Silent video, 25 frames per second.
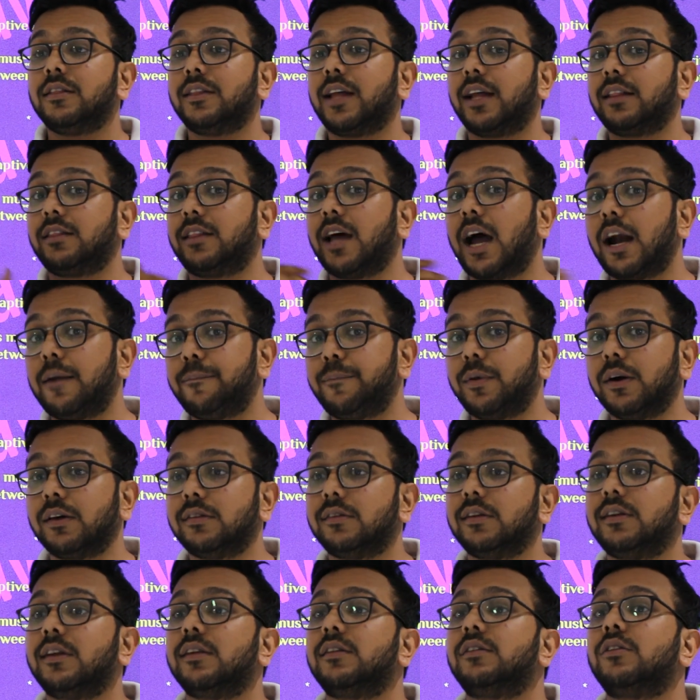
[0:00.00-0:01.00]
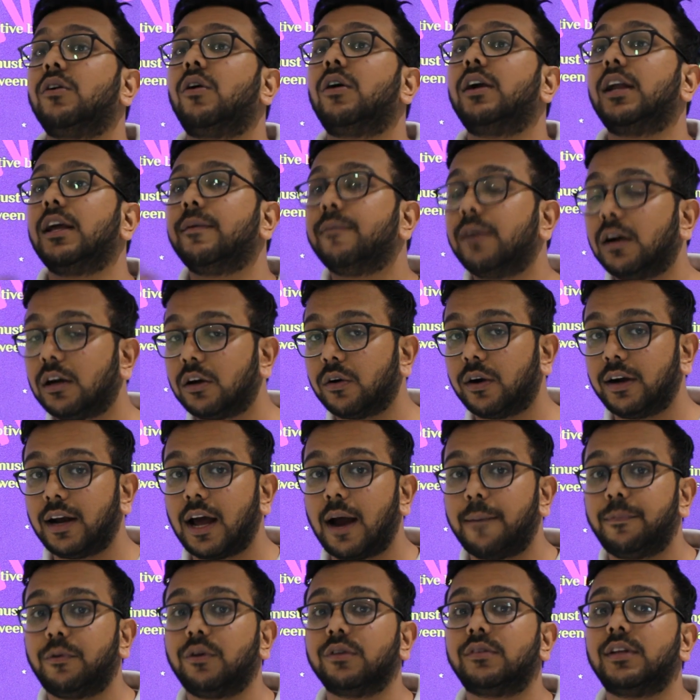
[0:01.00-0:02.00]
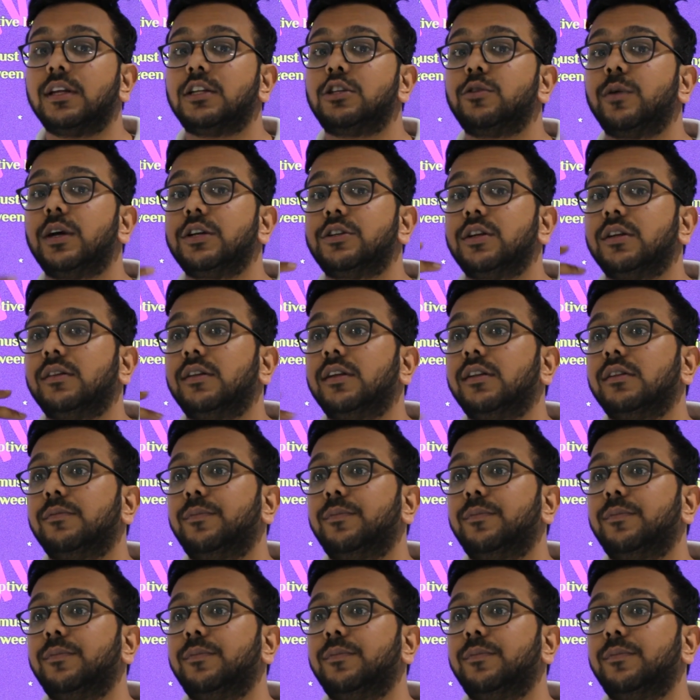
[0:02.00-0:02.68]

That person is not able to adapt to situations.